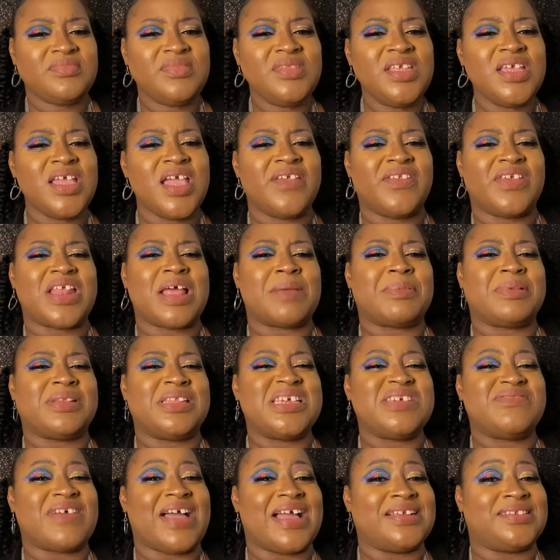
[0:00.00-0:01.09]
and then I
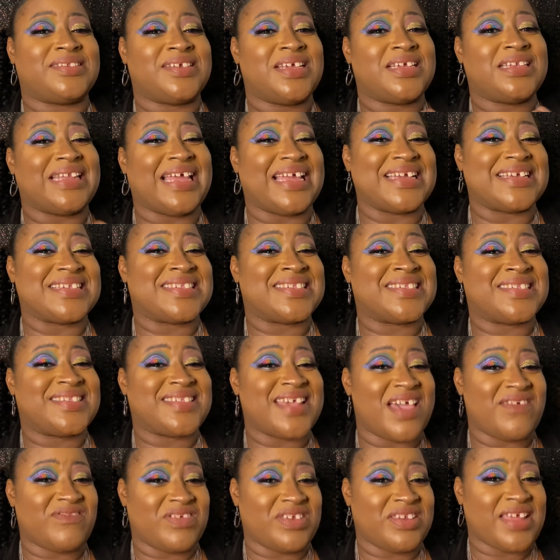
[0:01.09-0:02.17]
believe I did like
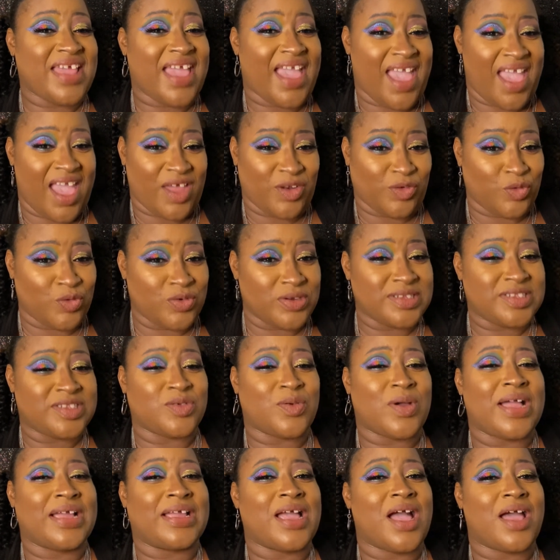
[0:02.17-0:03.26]
7 add-ons. So
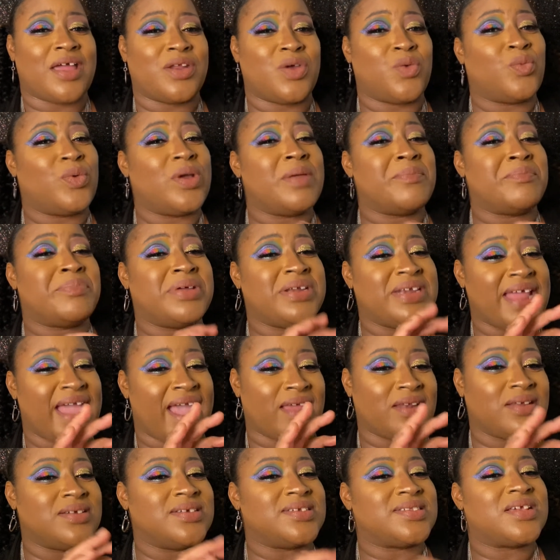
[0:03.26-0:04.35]
I kind of went
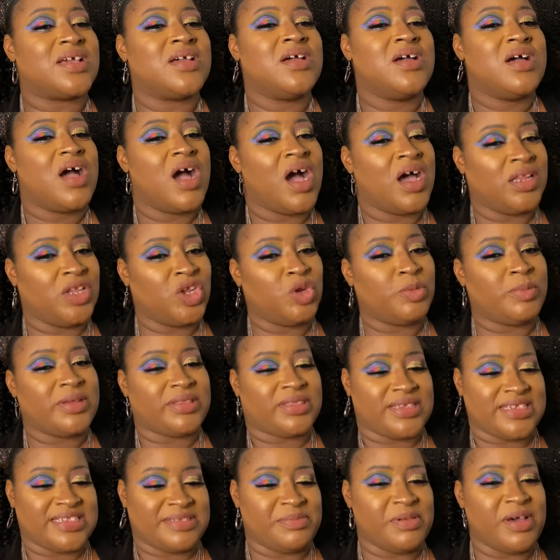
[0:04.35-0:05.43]
bananas a little bit
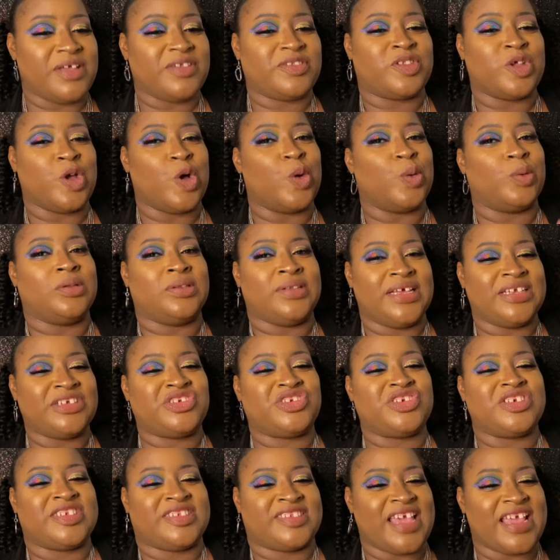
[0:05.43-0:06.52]
this month. So let's
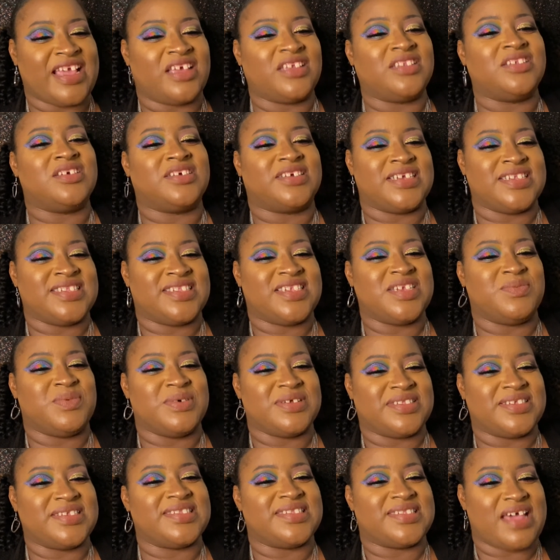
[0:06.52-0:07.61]
just take a look and see
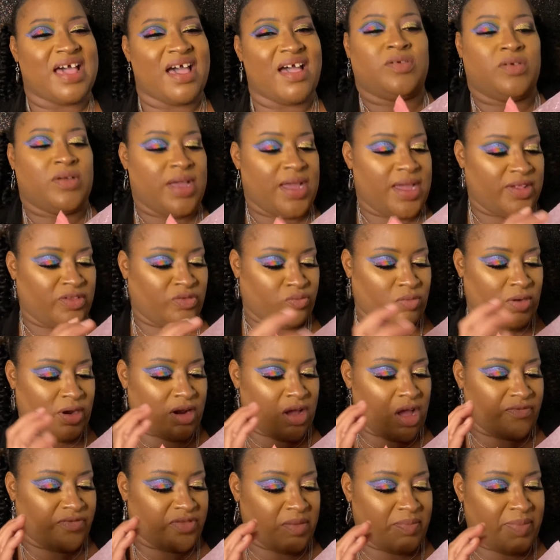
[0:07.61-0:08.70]
what's inside. Guys, right
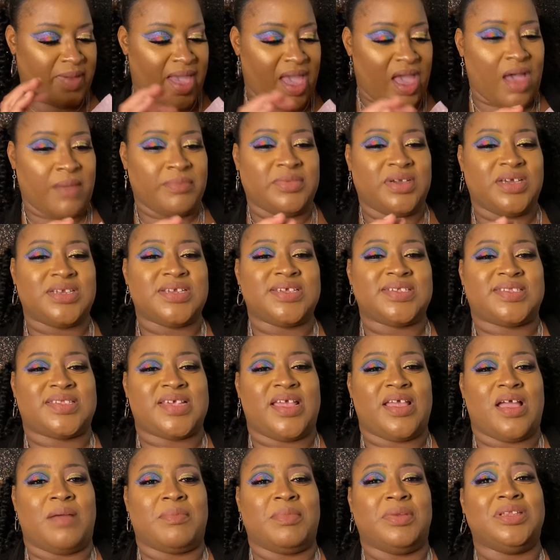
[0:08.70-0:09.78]
off the bat, I'm going to say
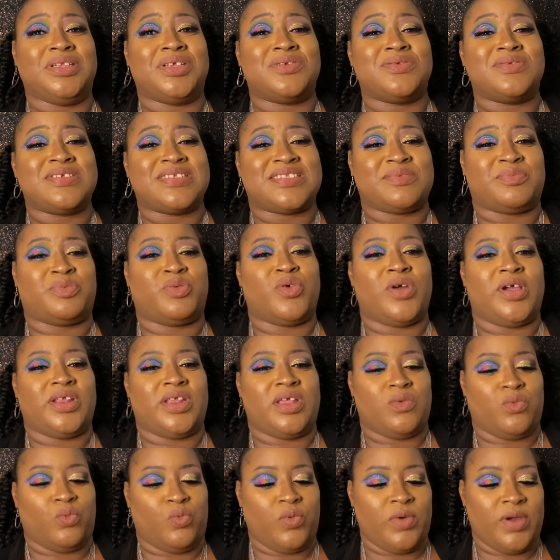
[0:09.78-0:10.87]
I'm a little
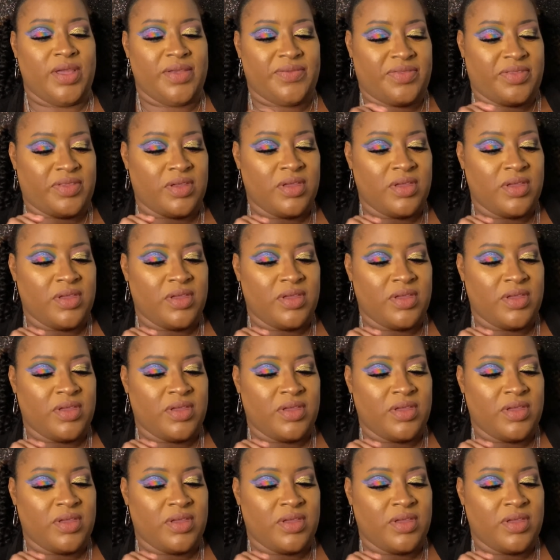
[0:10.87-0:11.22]
disappointed with